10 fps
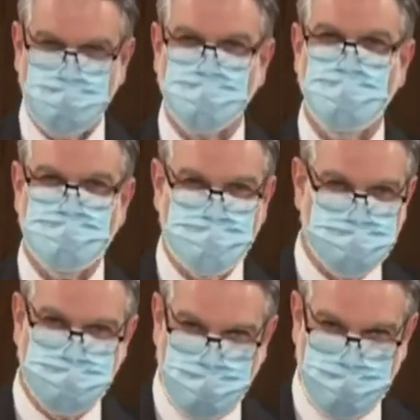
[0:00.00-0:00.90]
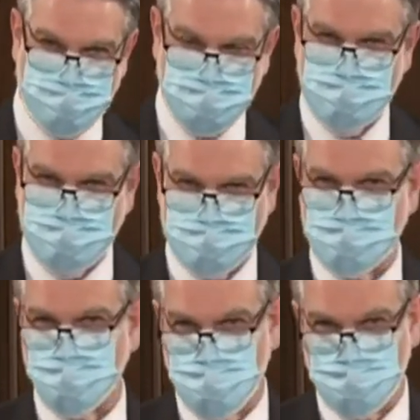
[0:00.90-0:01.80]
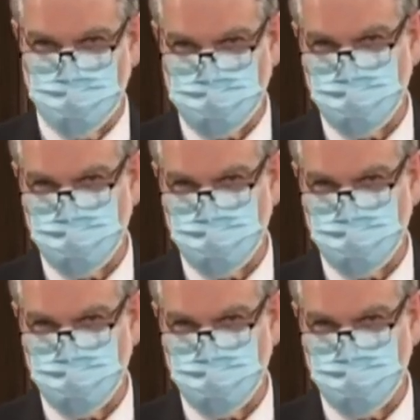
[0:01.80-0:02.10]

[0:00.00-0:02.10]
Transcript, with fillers: 1 in 5 chance that one of those